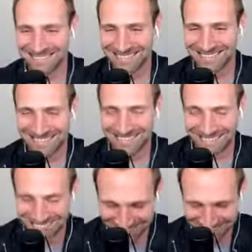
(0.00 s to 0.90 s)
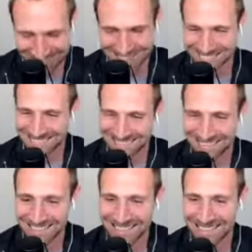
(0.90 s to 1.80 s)
it's
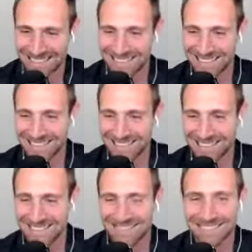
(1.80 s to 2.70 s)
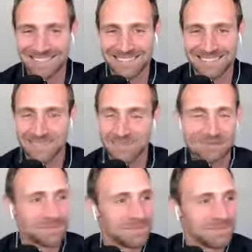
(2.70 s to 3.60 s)
for a safety issue. And
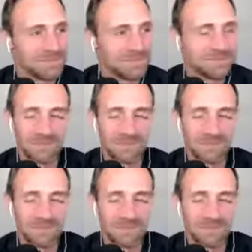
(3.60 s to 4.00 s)
I like to be